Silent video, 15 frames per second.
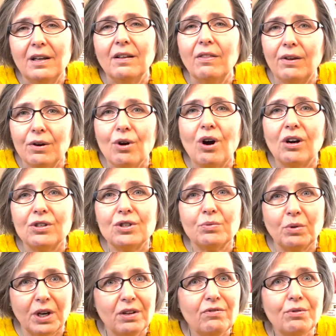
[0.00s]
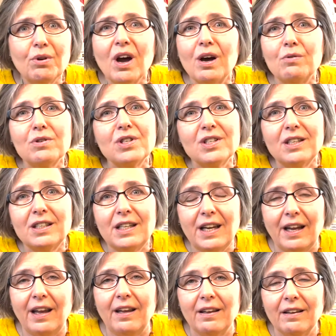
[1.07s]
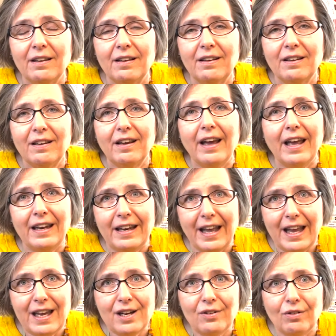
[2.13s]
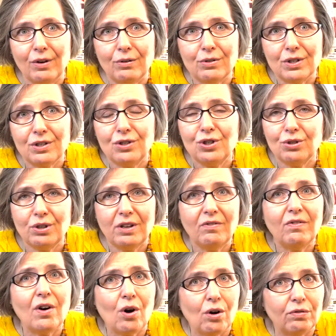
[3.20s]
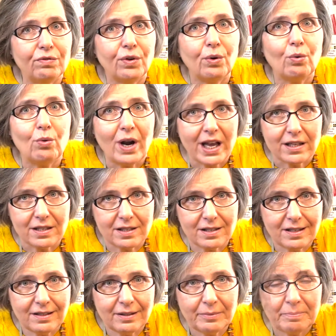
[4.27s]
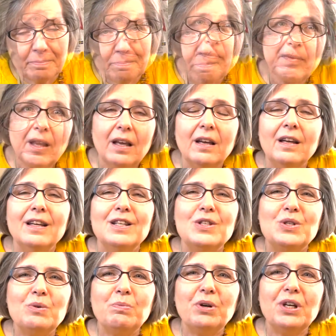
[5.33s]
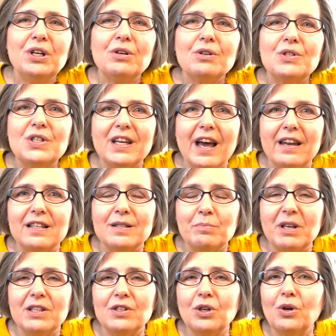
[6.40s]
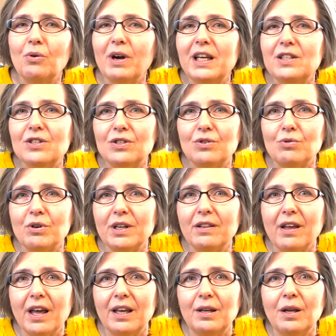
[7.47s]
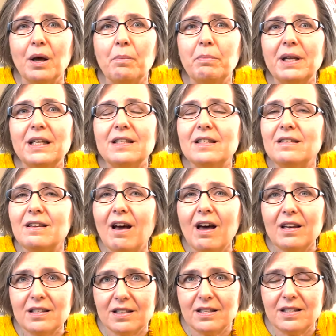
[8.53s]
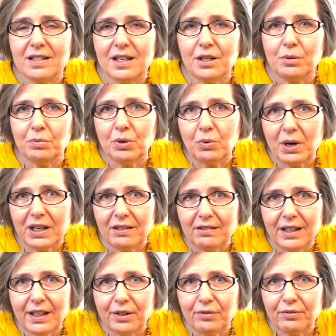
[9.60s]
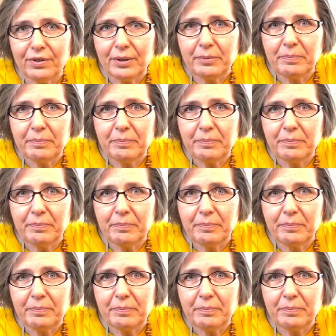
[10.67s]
There are 24 hours in a day, and 8 of those should involve rest. Superhero status makes a great storyline, but it's not a sustainable way to live.